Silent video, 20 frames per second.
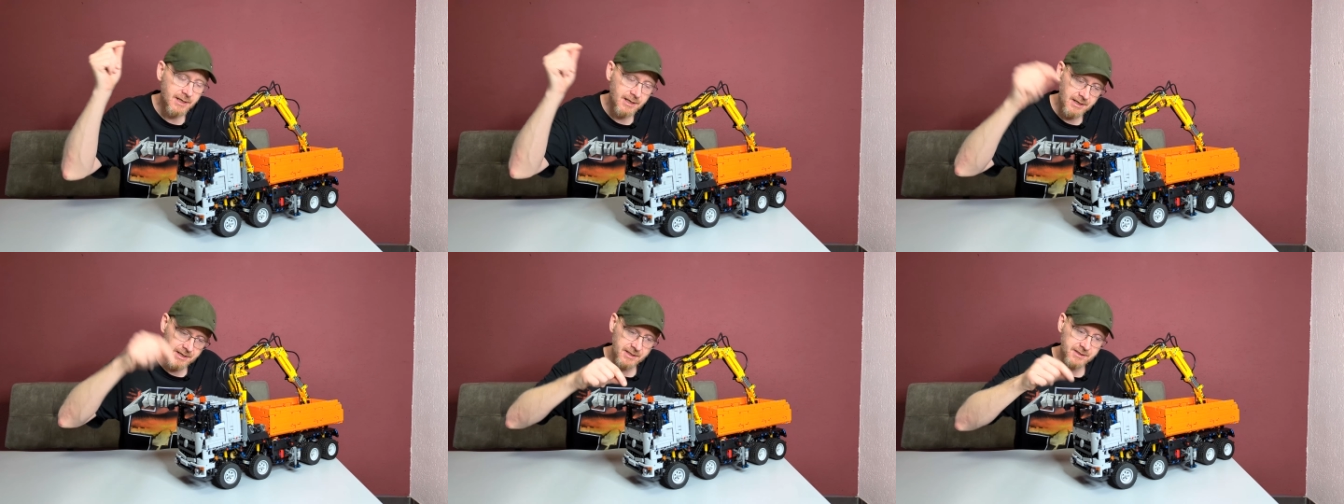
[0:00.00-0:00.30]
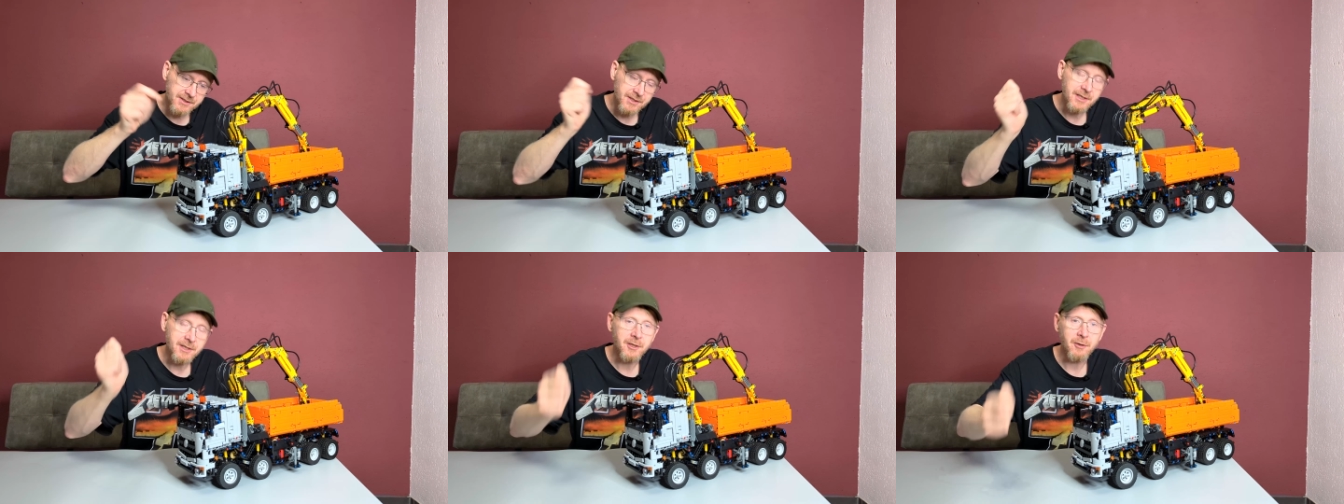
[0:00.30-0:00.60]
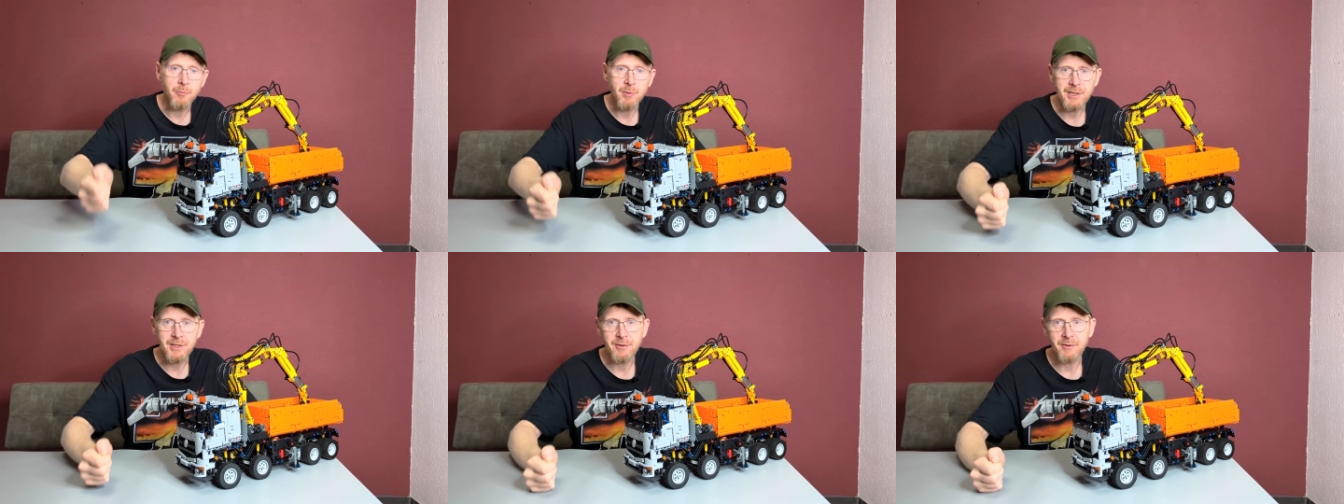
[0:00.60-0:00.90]
is in
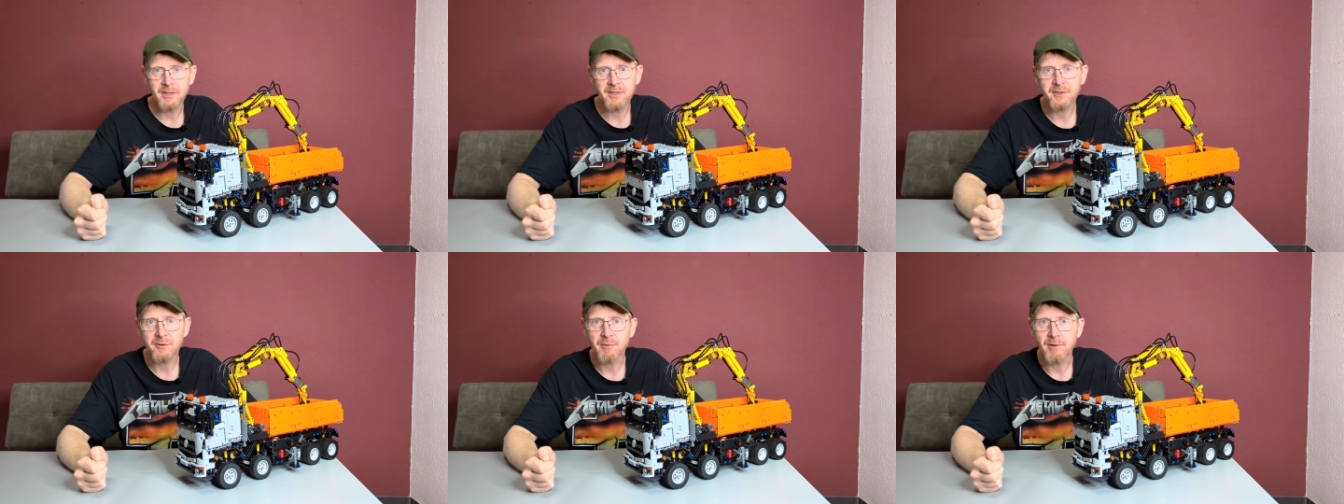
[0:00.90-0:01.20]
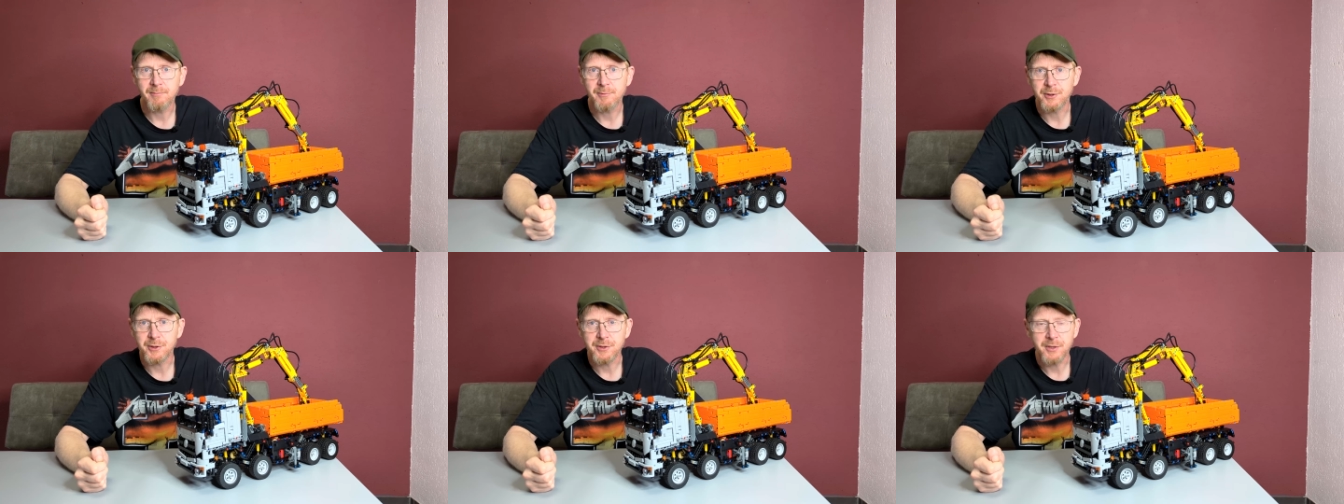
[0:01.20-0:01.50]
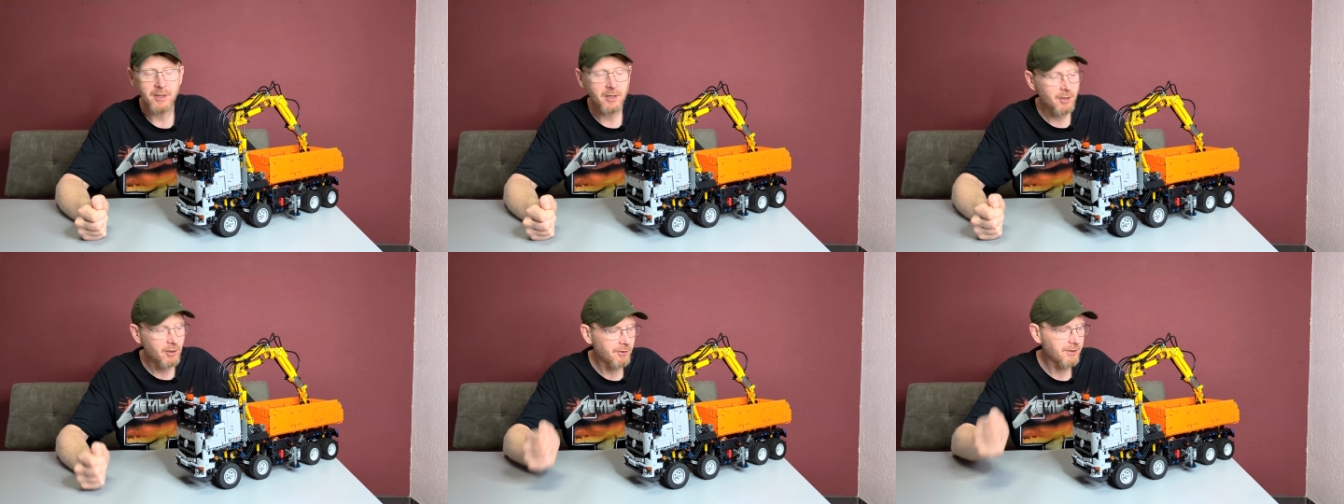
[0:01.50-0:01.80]
the video
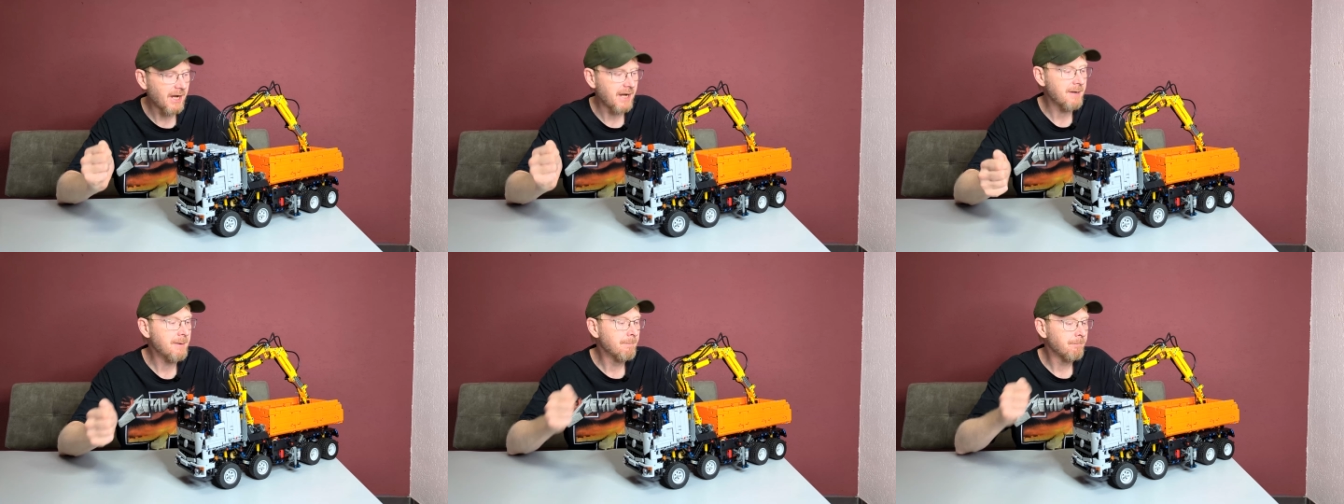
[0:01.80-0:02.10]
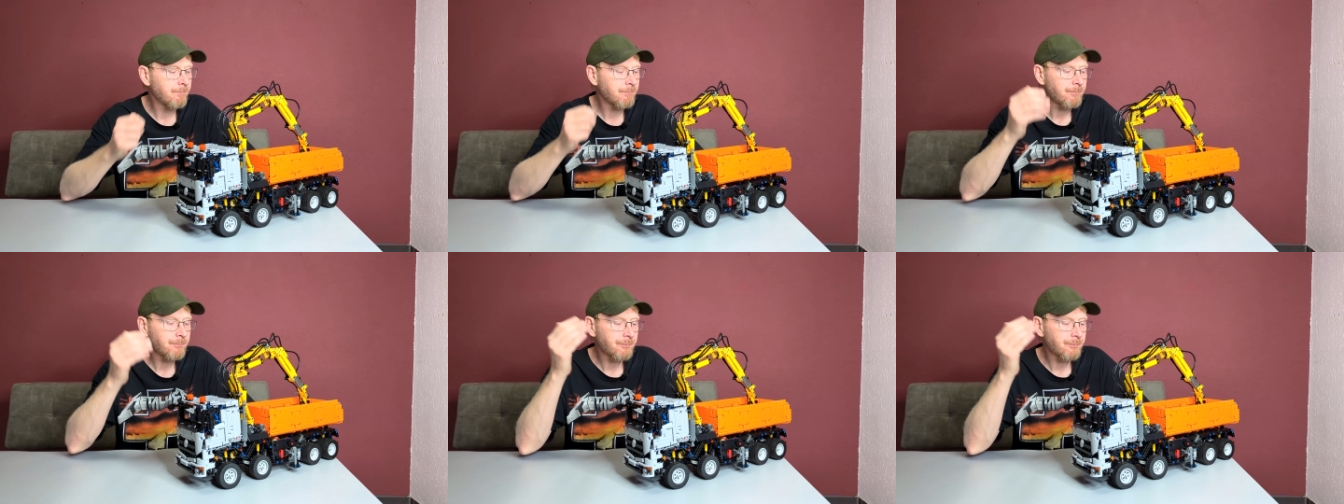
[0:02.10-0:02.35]
description. Okay,